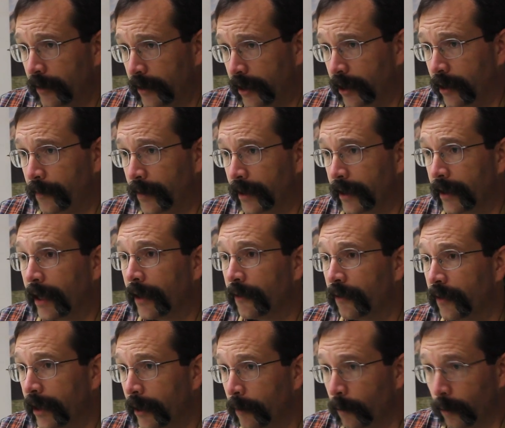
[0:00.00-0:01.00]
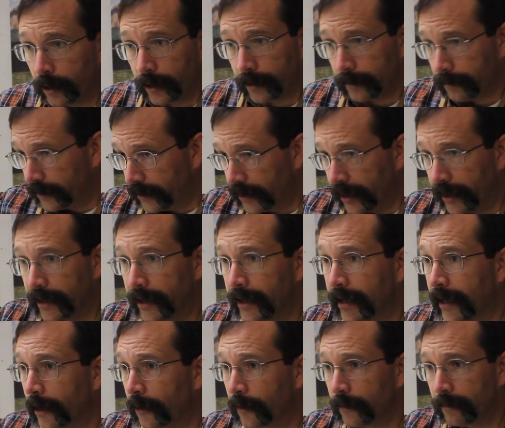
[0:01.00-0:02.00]
company as they were
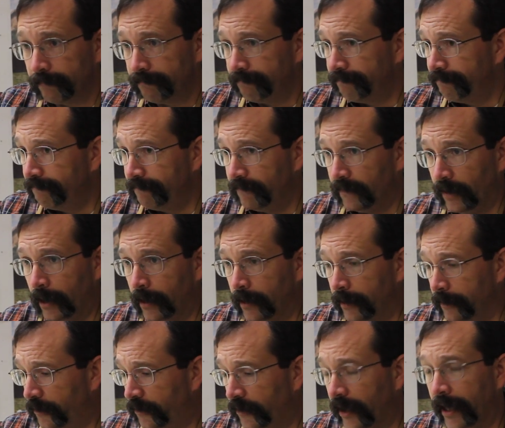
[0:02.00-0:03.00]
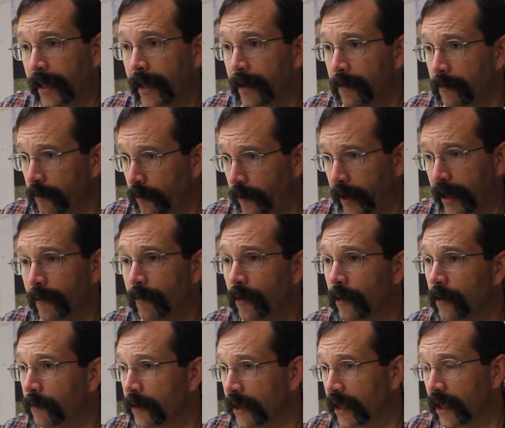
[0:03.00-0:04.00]
digging out uh, sand,
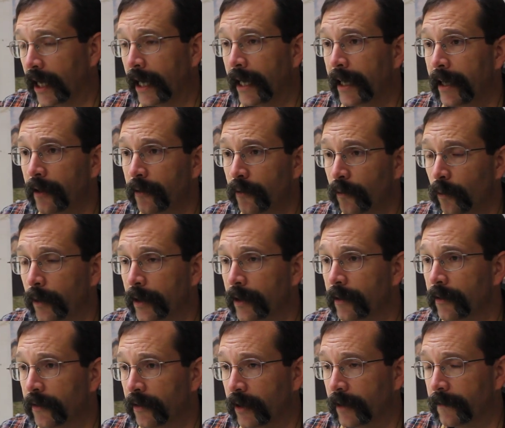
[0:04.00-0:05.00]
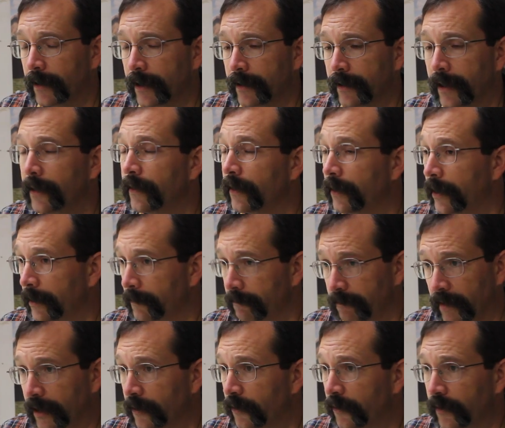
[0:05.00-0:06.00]
gravel, clay, soil, and stuff like that that they
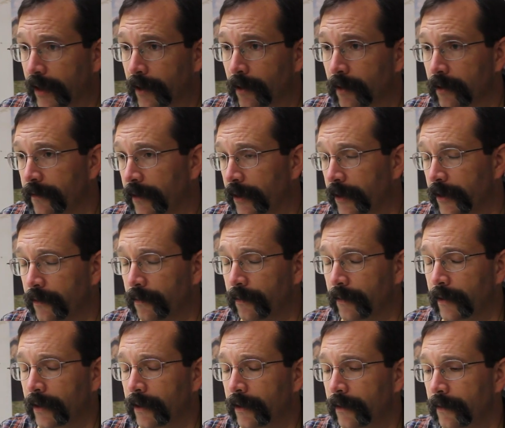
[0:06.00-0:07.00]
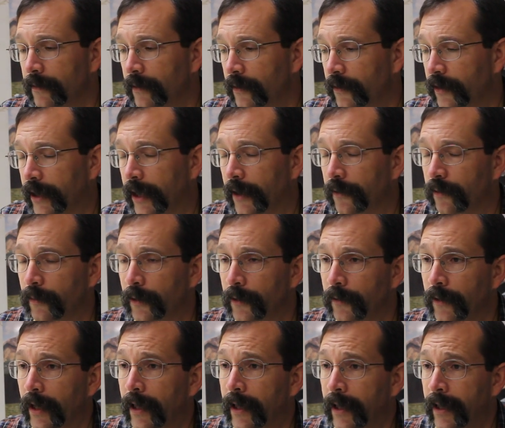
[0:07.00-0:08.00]
then sell to various uh,
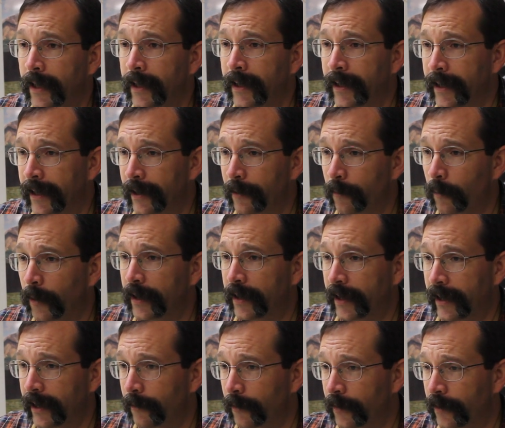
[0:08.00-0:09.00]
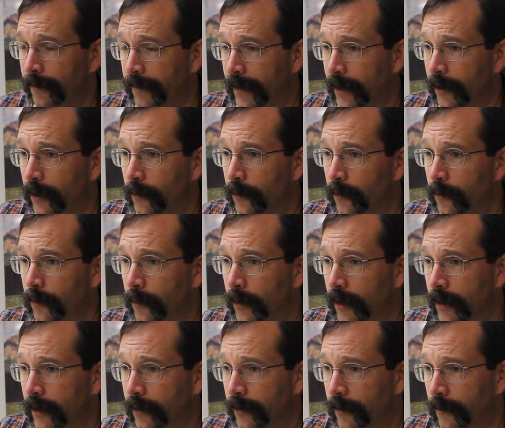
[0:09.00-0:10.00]
customers. And one day, with a fellow who
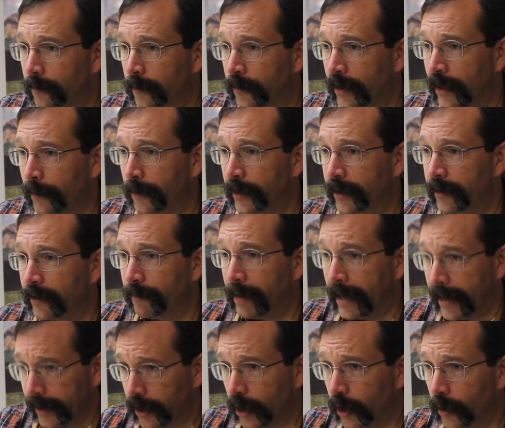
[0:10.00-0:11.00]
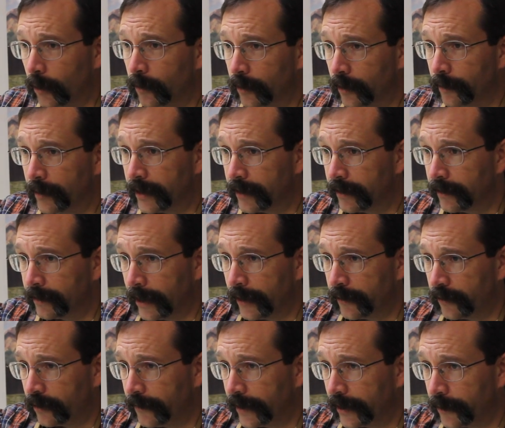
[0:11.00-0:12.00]
uh, was operating the backhoe, the big
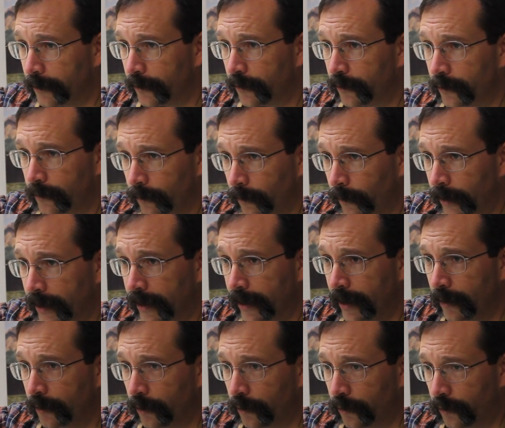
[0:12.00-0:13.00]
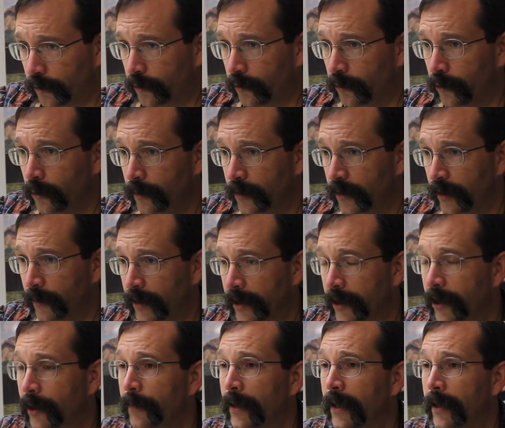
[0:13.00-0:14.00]
excavators went down and scooped
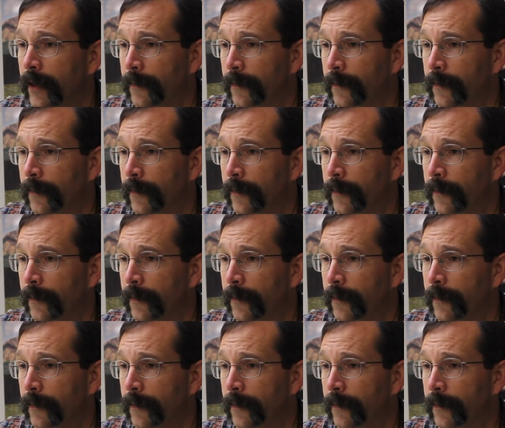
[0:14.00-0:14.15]
something up